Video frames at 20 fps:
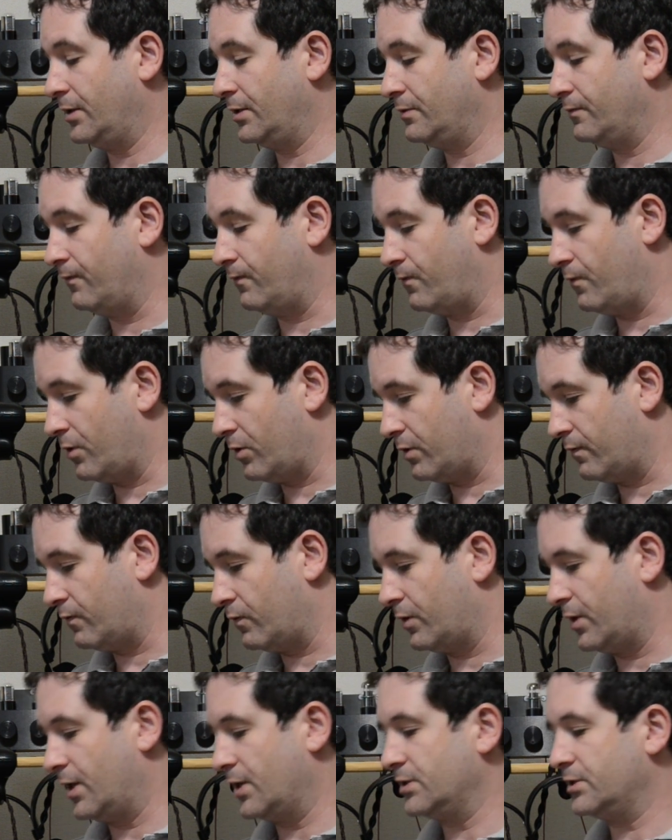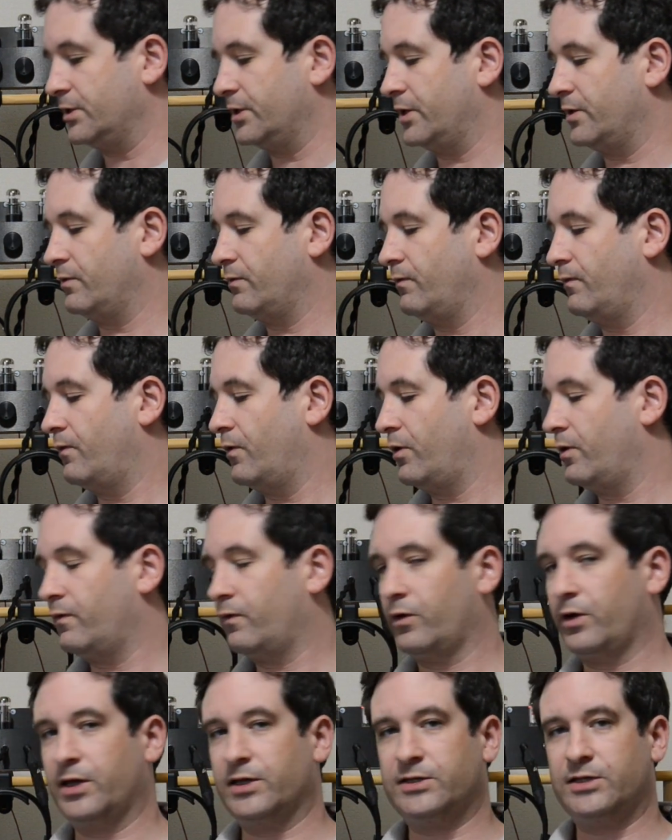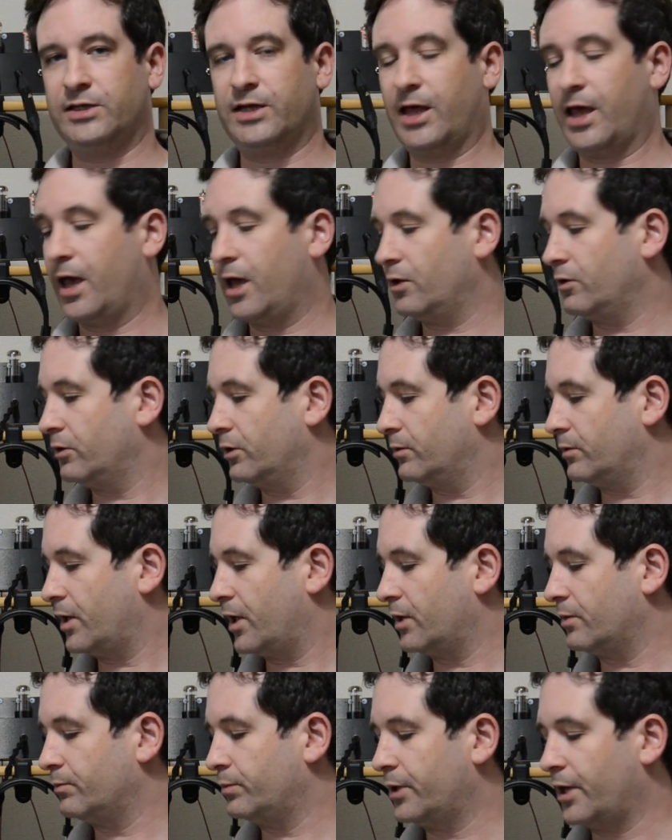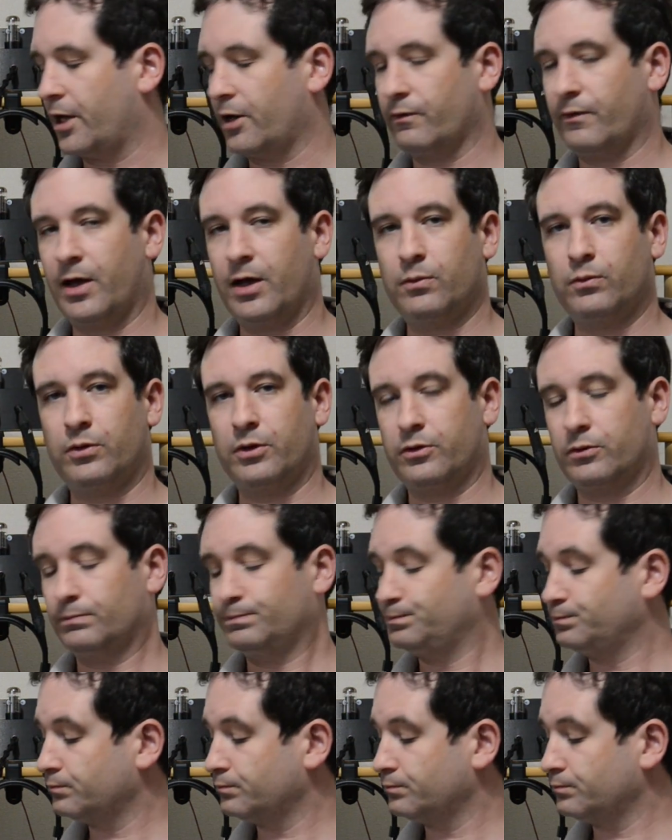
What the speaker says: very, very easily, very, very easy to handle and play around with.